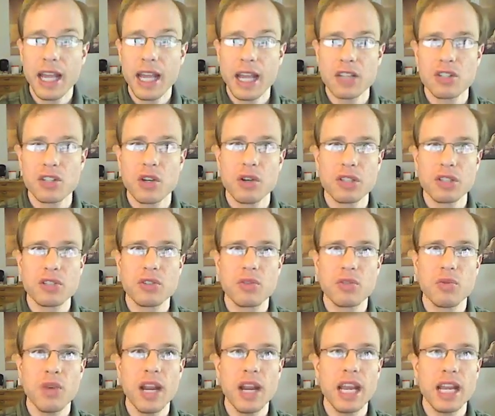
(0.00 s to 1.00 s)
And so it's
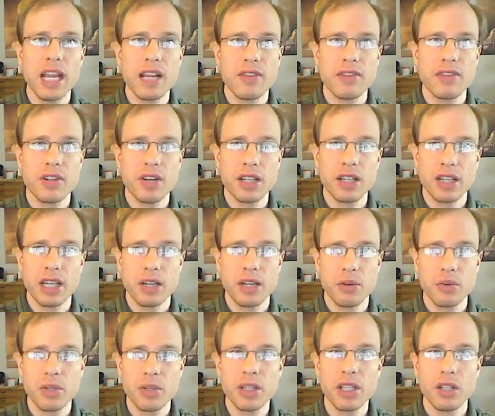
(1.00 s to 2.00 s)
great if you're on like a
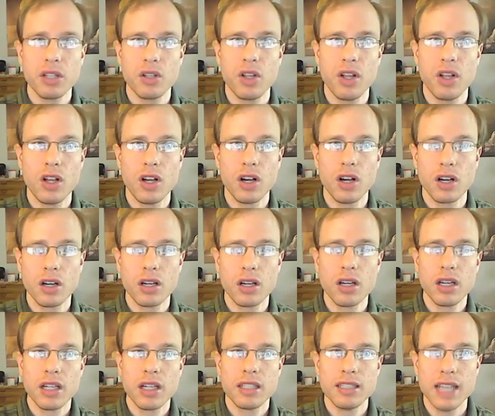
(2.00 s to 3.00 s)
really long
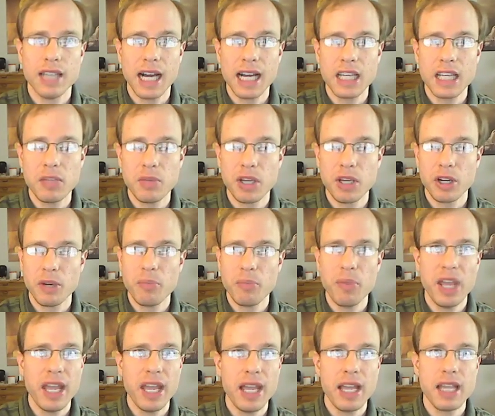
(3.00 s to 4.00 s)
document or
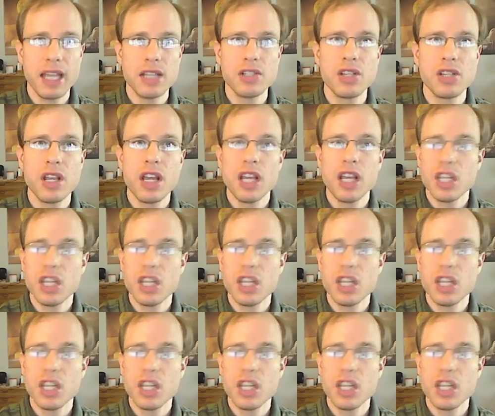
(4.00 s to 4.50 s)
page,